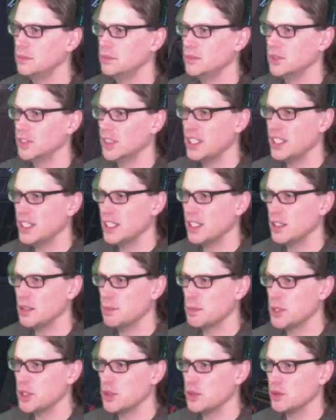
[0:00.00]
Is there anything in the
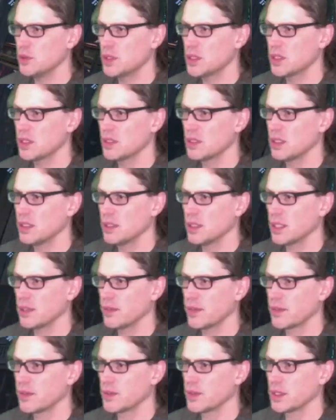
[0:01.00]
pews? I don't think
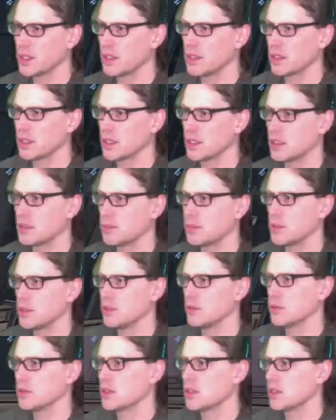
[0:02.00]
I've ever really looked at the
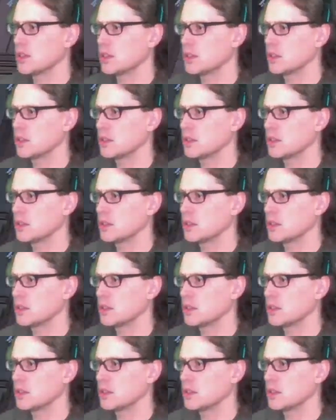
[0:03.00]
pews.